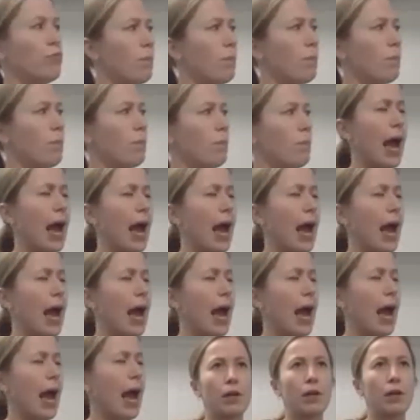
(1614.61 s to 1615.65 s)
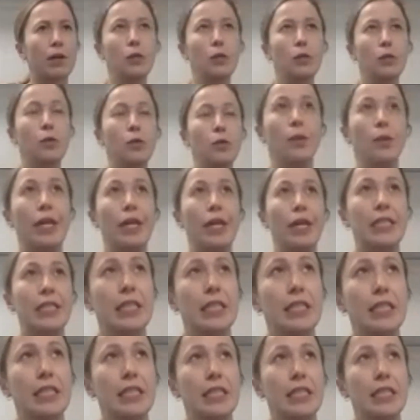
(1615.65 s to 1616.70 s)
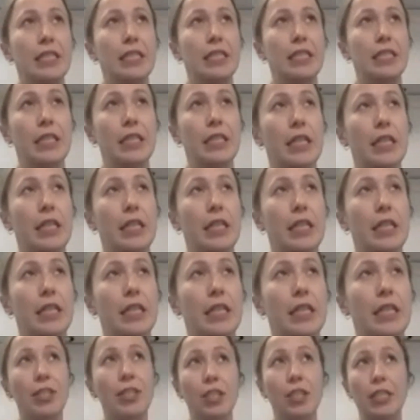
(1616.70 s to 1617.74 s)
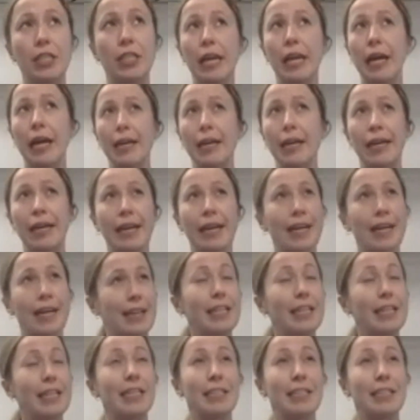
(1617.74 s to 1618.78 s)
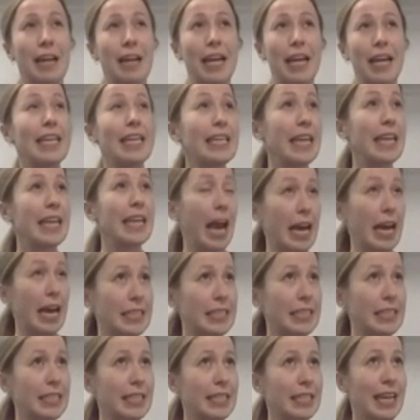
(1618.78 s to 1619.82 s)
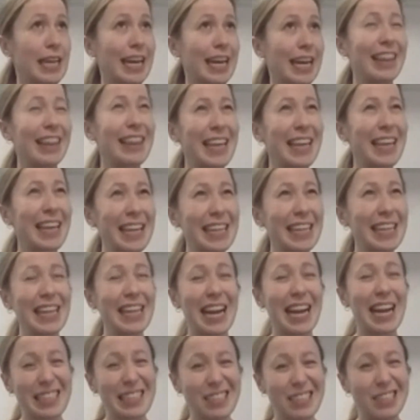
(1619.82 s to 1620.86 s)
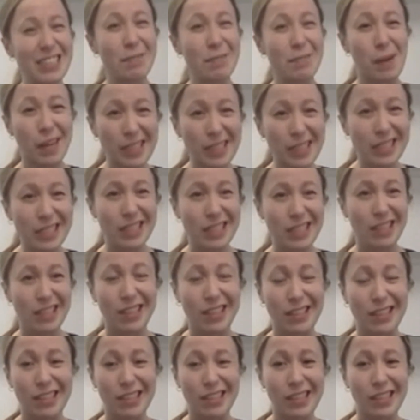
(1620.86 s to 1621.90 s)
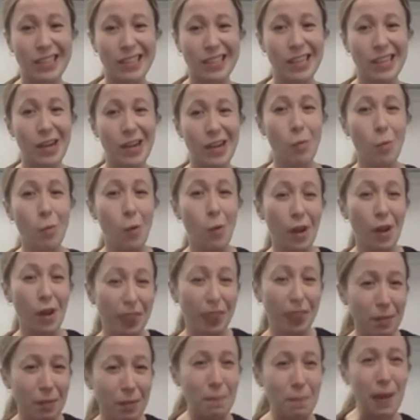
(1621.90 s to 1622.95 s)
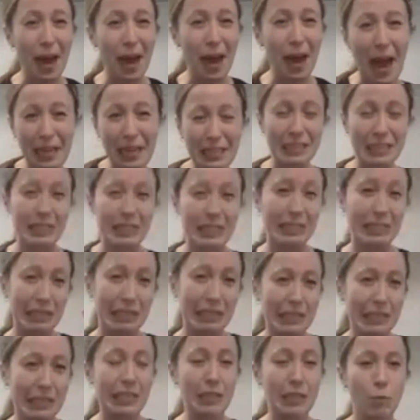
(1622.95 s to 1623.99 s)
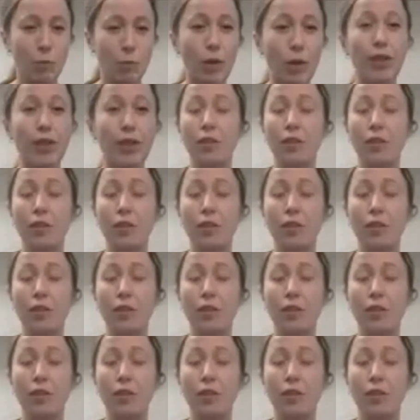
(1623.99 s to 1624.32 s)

Back for who? That's a good question. Yes, and I think it kind of depends on what the back is,